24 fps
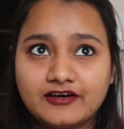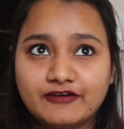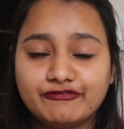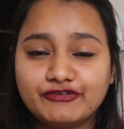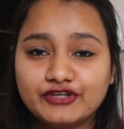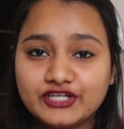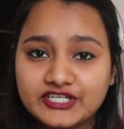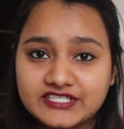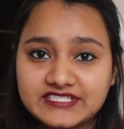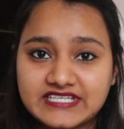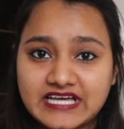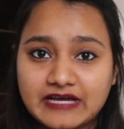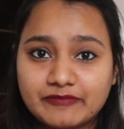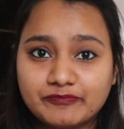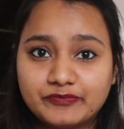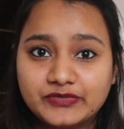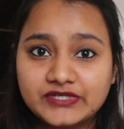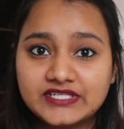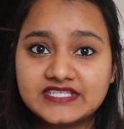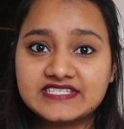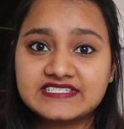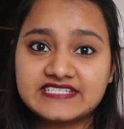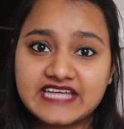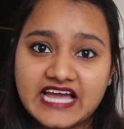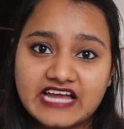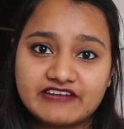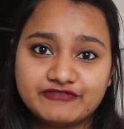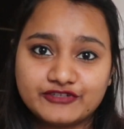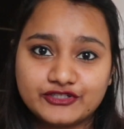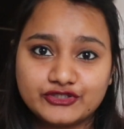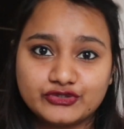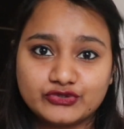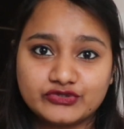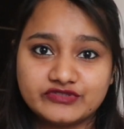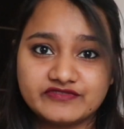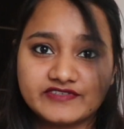for example,
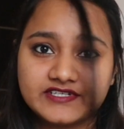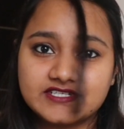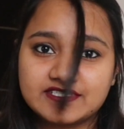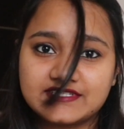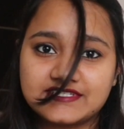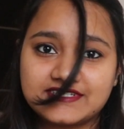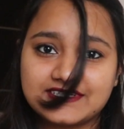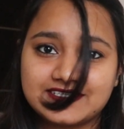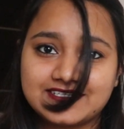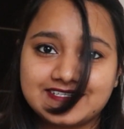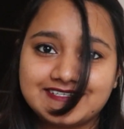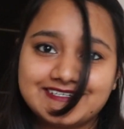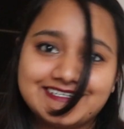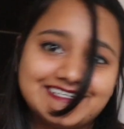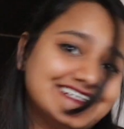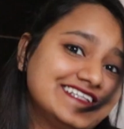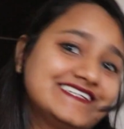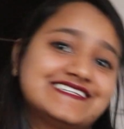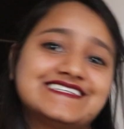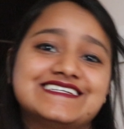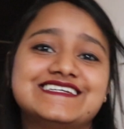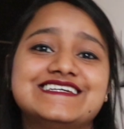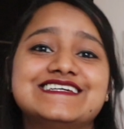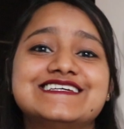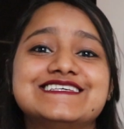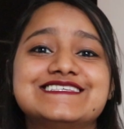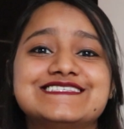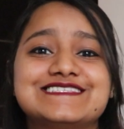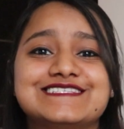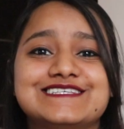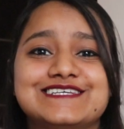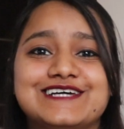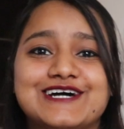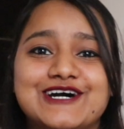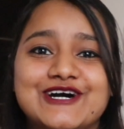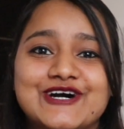Stanford University, it
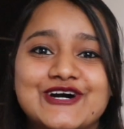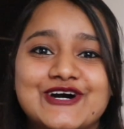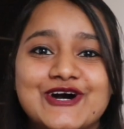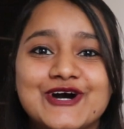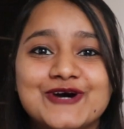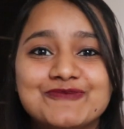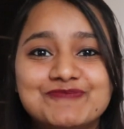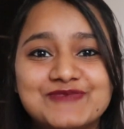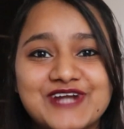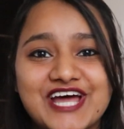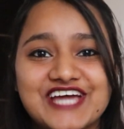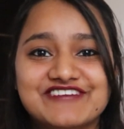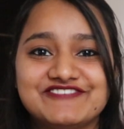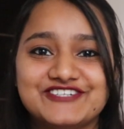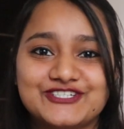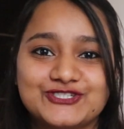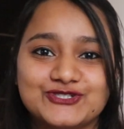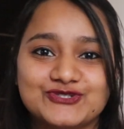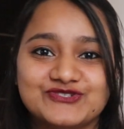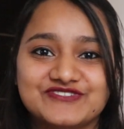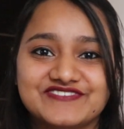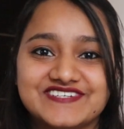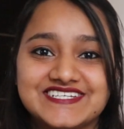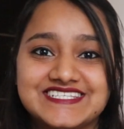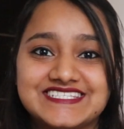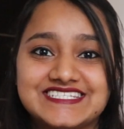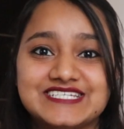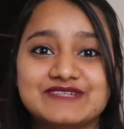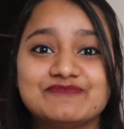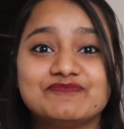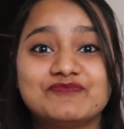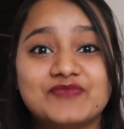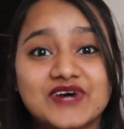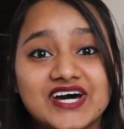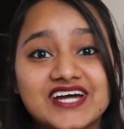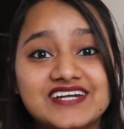is a private university,
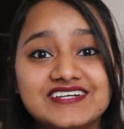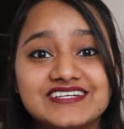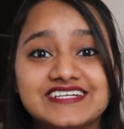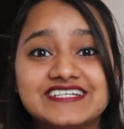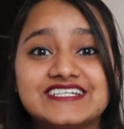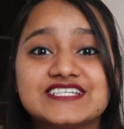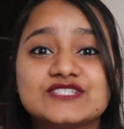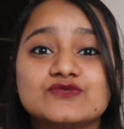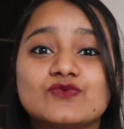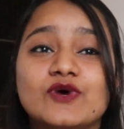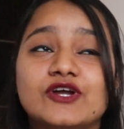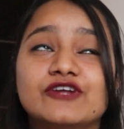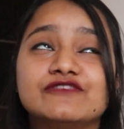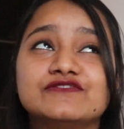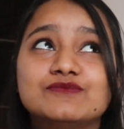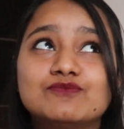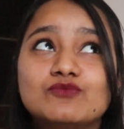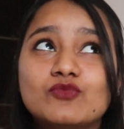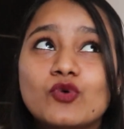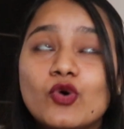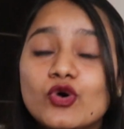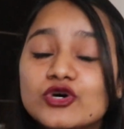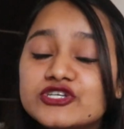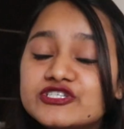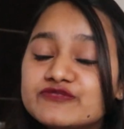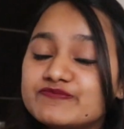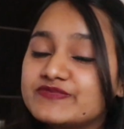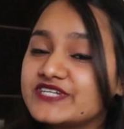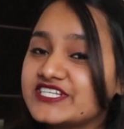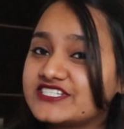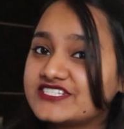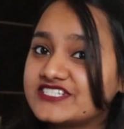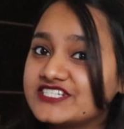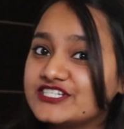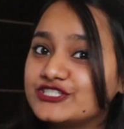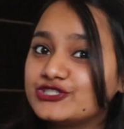but it is one of the most
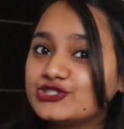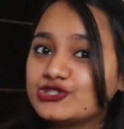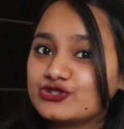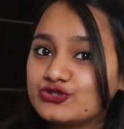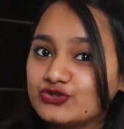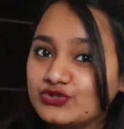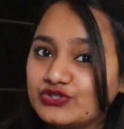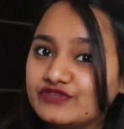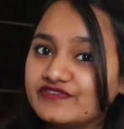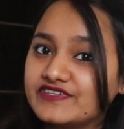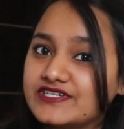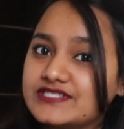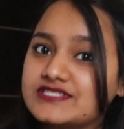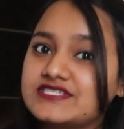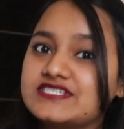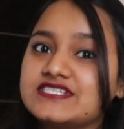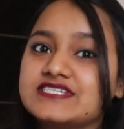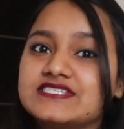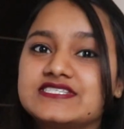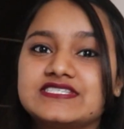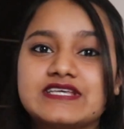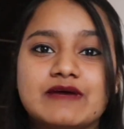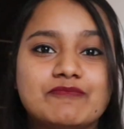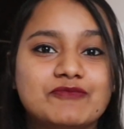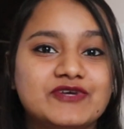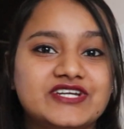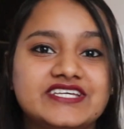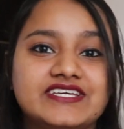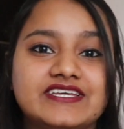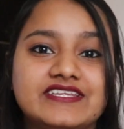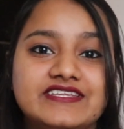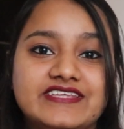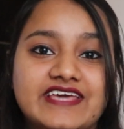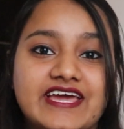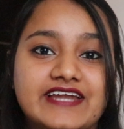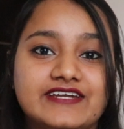prestigious universities somebody
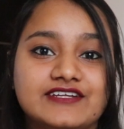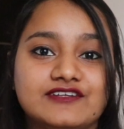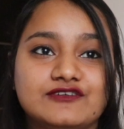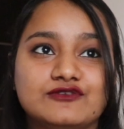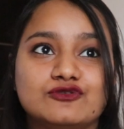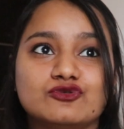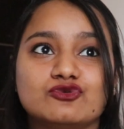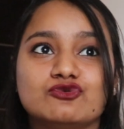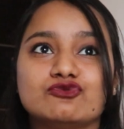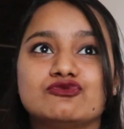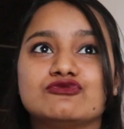can get into.